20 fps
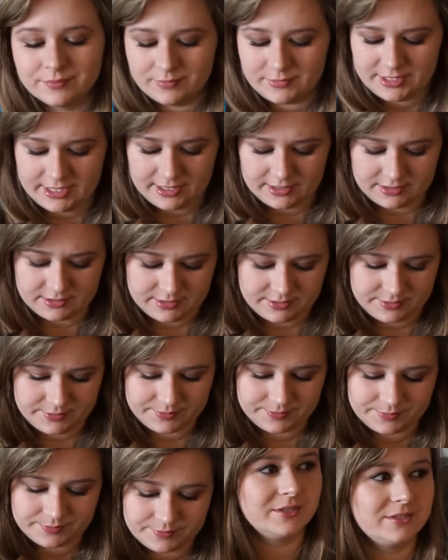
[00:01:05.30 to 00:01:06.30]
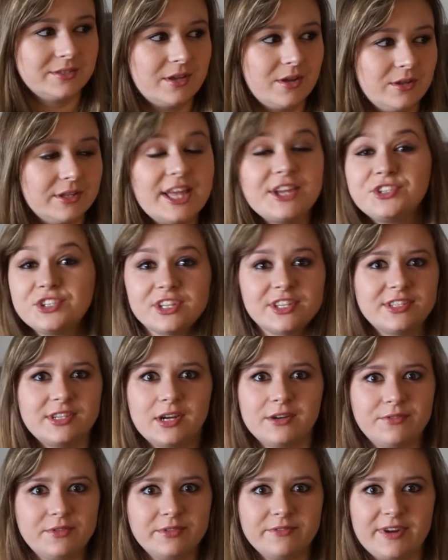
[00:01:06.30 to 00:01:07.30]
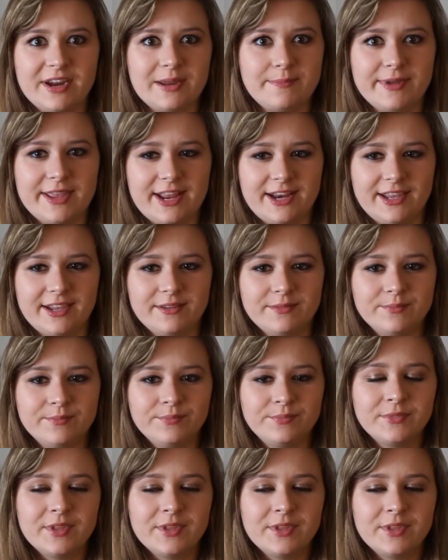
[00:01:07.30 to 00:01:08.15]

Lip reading: Yes. So let's just start from the very beginning.